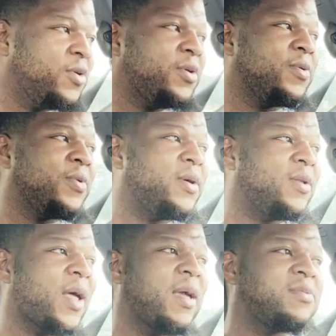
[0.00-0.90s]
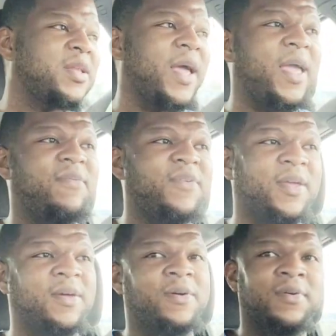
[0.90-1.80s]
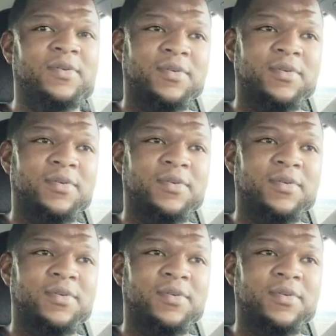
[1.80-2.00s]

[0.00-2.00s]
you on a real life slave deal.